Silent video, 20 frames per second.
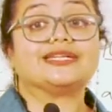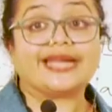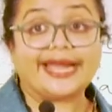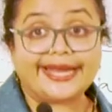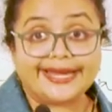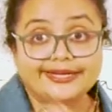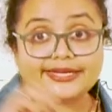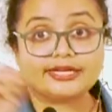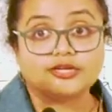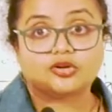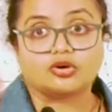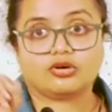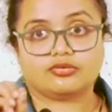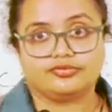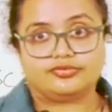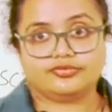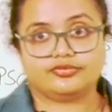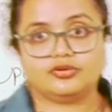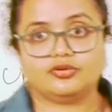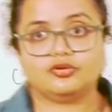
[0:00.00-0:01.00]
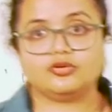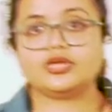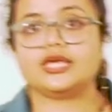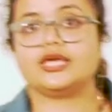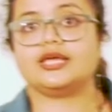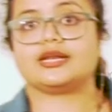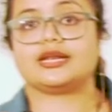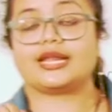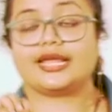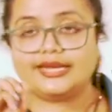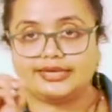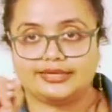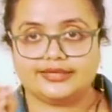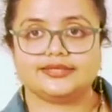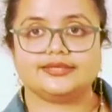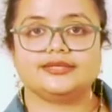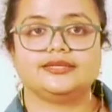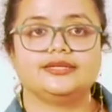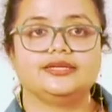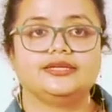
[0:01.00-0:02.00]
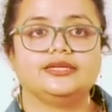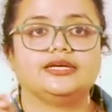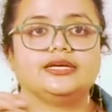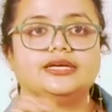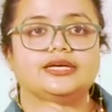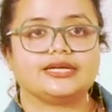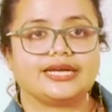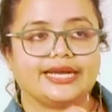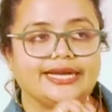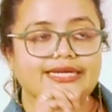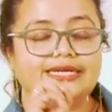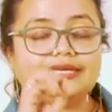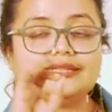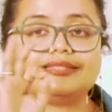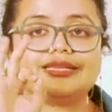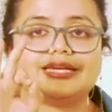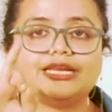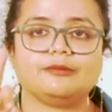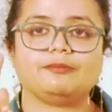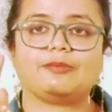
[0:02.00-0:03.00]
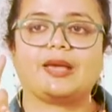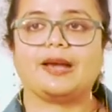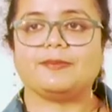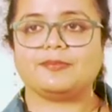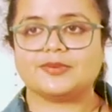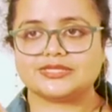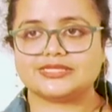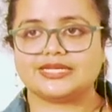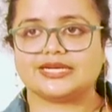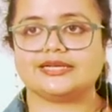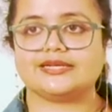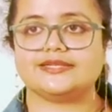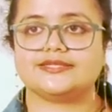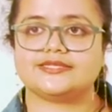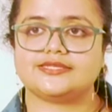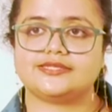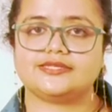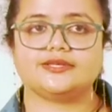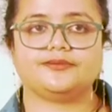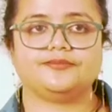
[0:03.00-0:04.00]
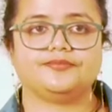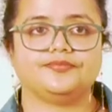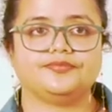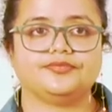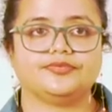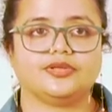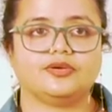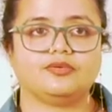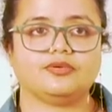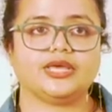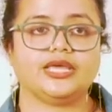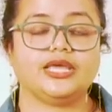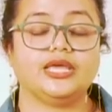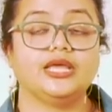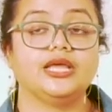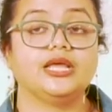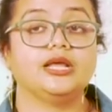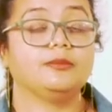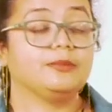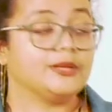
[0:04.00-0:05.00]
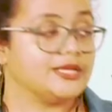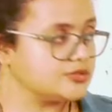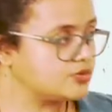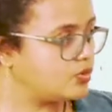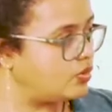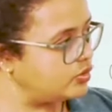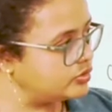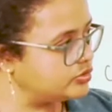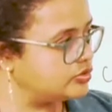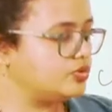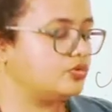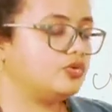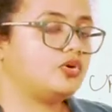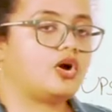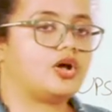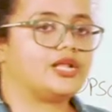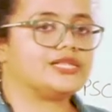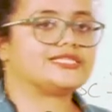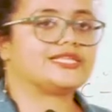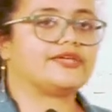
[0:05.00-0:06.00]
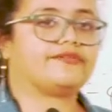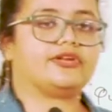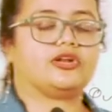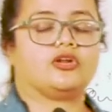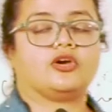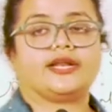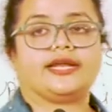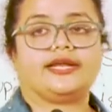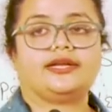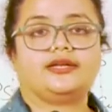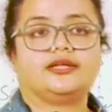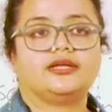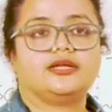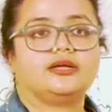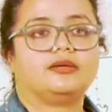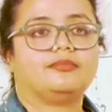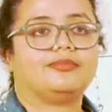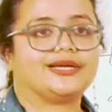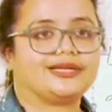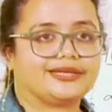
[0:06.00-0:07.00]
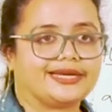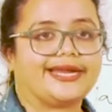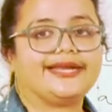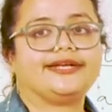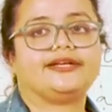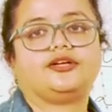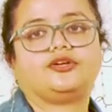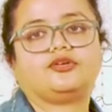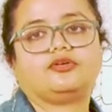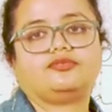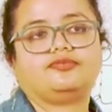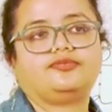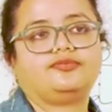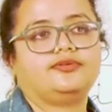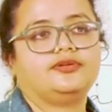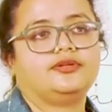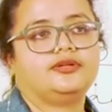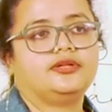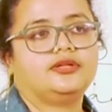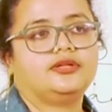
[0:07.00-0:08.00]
Write it off. Okay? Write. Write 3 papers at least. Okay? Please go through all 7 or 8, but write it off.